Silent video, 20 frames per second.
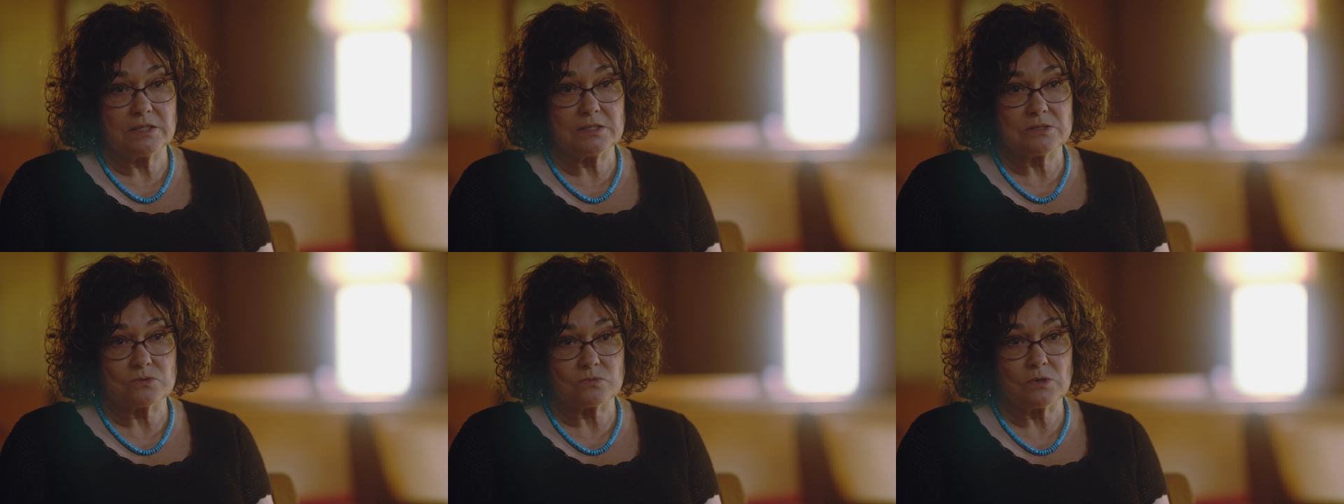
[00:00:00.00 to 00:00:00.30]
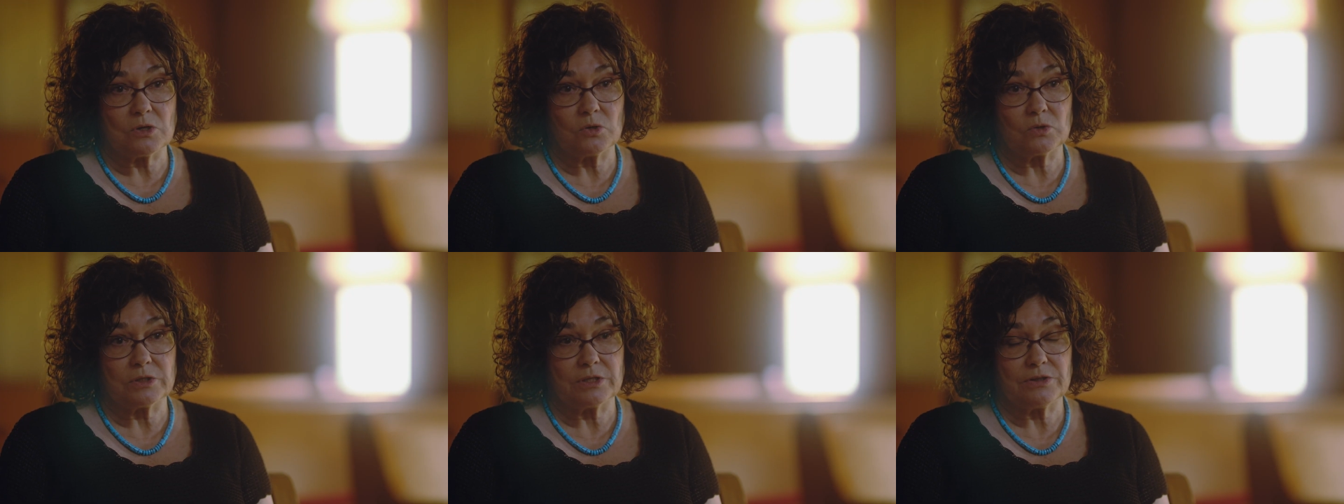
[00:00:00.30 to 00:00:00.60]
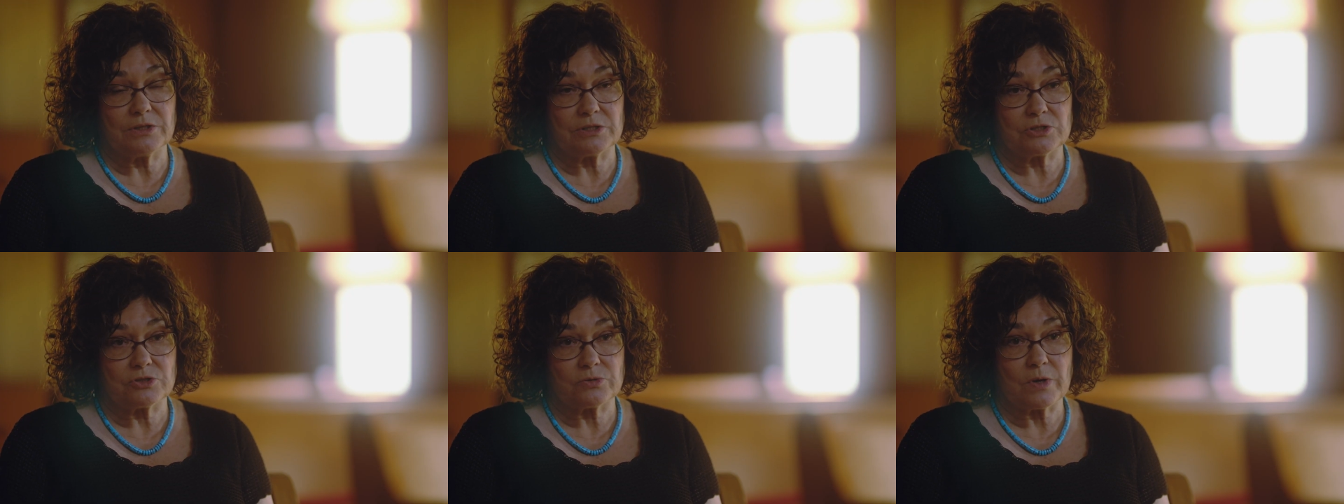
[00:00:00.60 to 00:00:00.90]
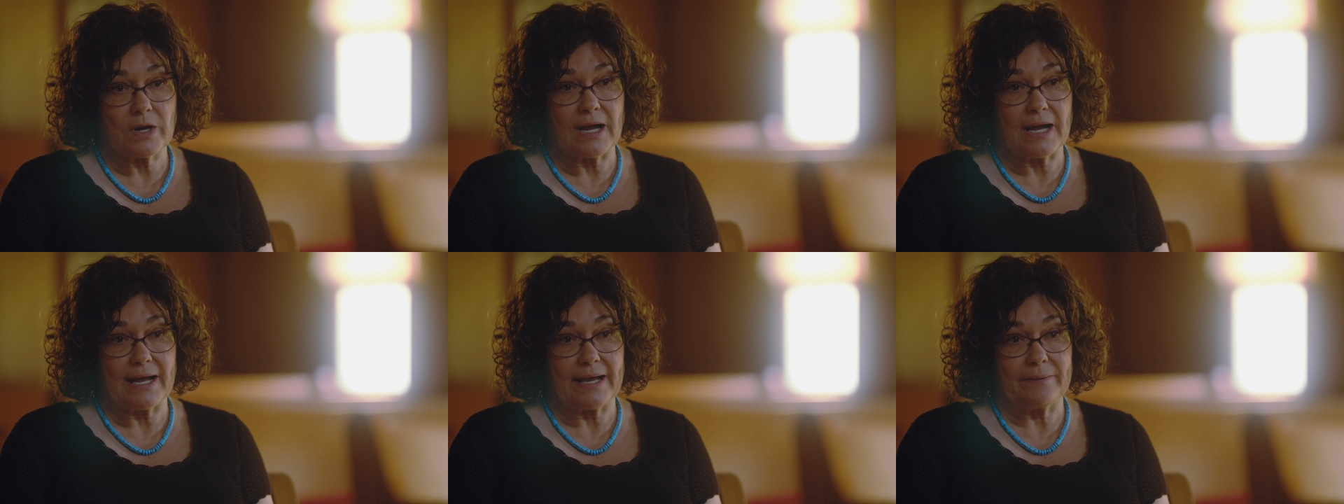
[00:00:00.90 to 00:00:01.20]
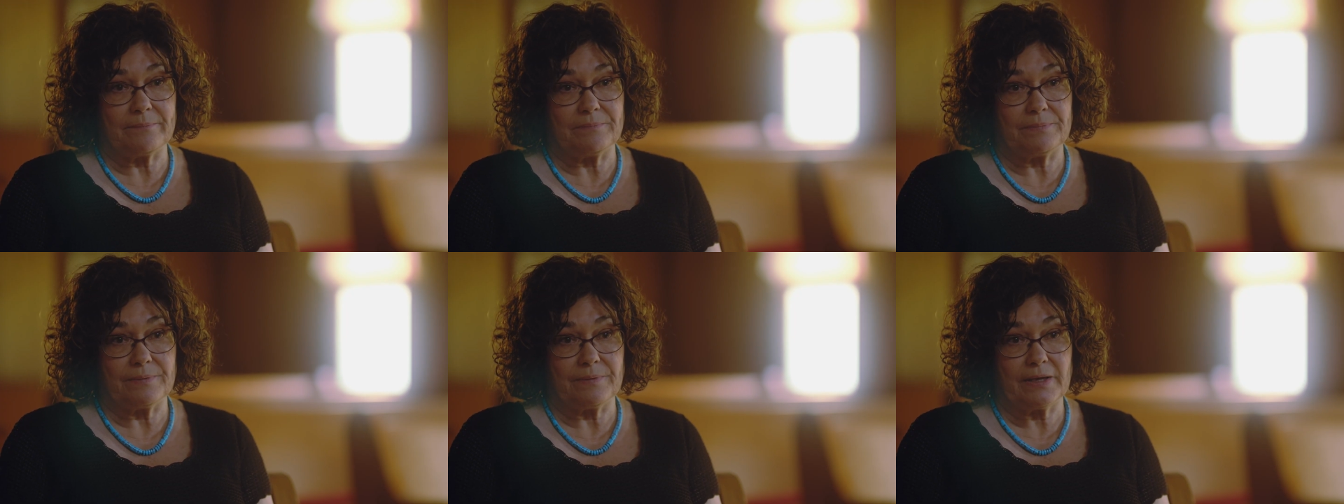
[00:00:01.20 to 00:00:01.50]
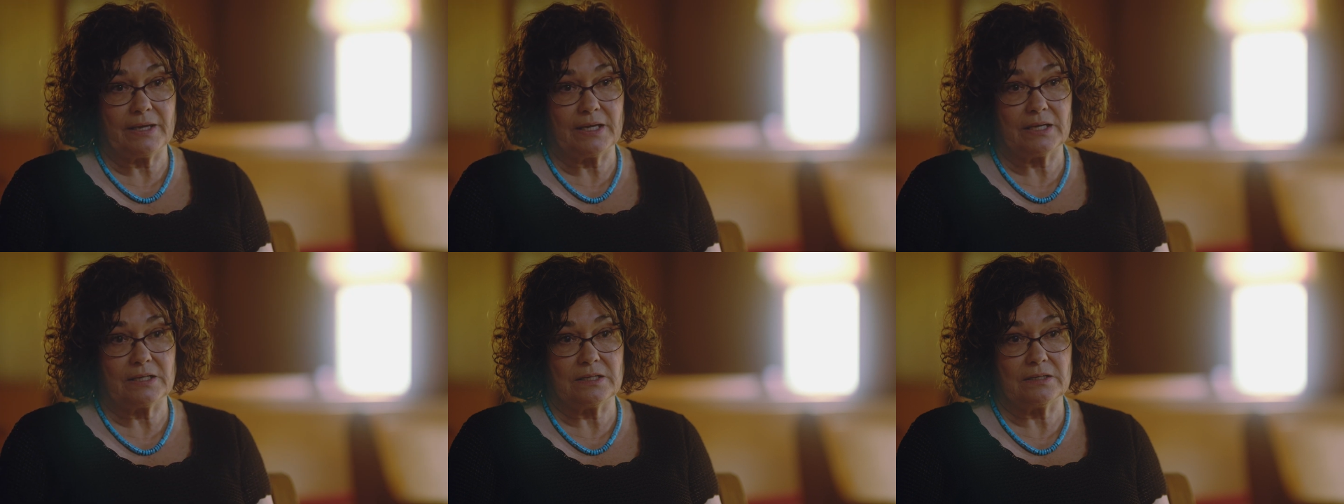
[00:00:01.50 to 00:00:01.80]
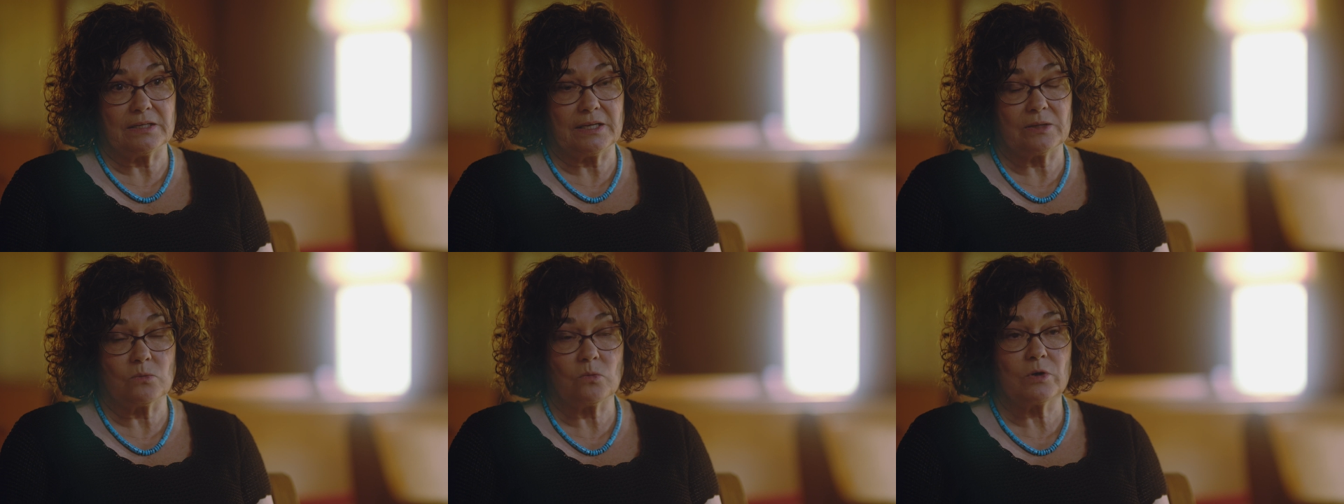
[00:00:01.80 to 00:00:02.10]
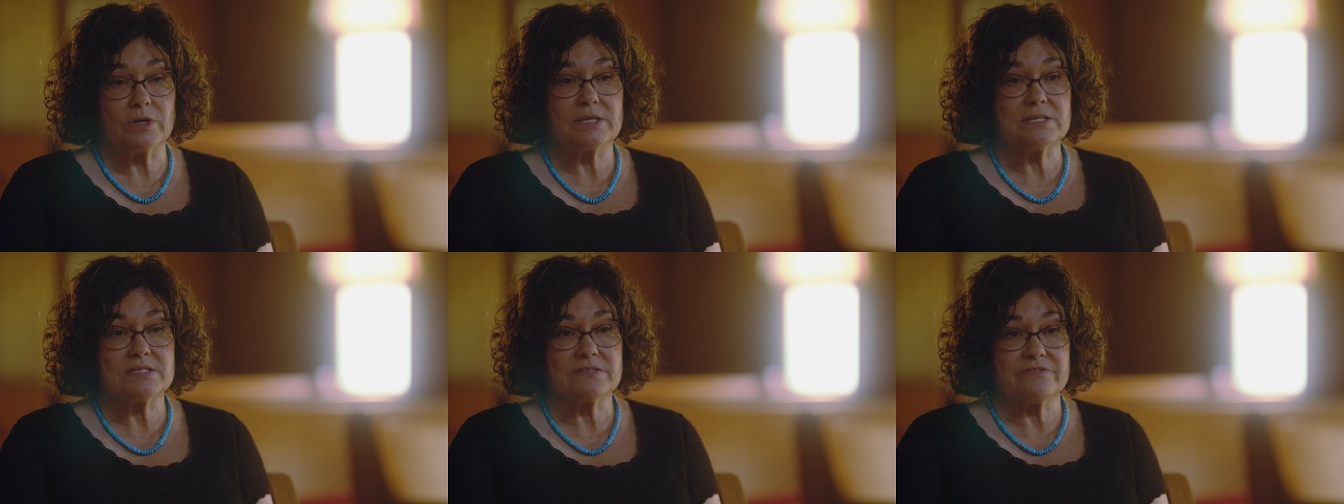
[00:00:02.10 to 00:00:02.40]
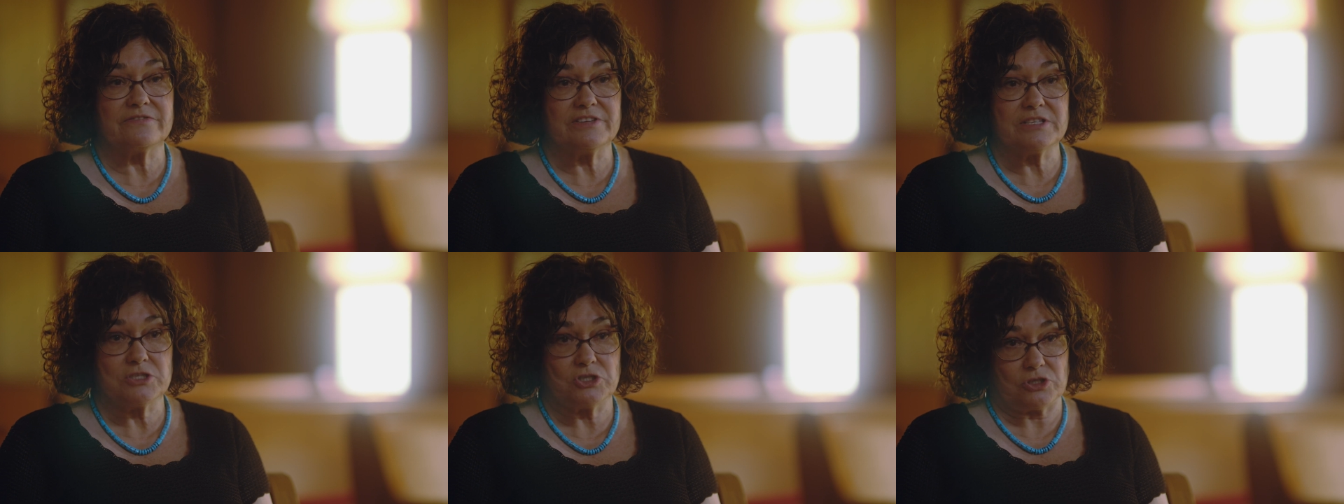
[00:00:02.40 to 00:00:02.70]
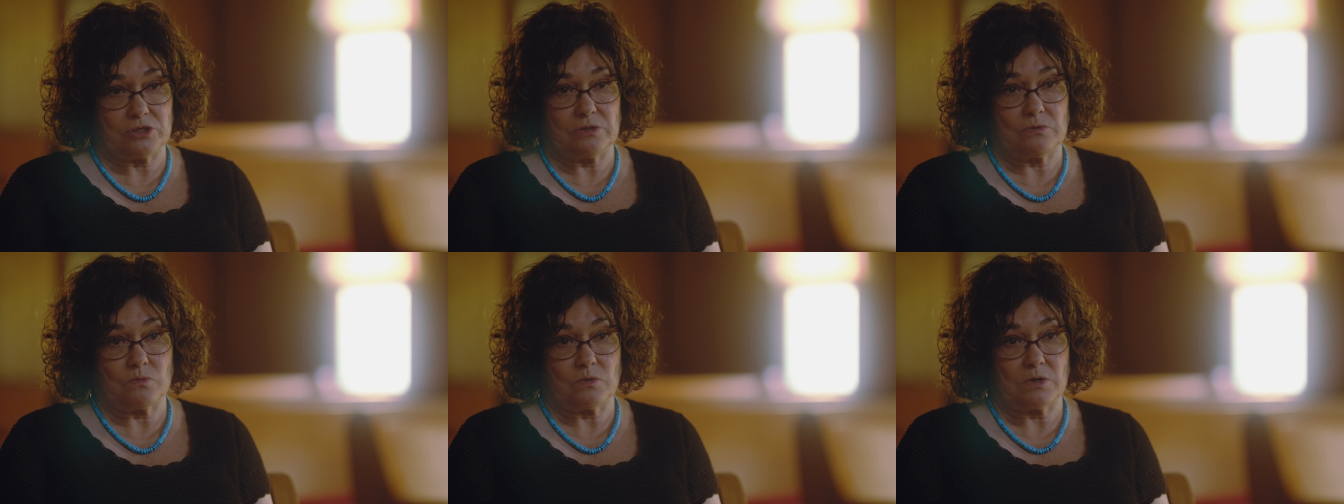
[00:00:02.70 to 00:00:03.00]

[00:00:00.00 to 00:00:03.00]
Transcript: his role in the tribe and what his vision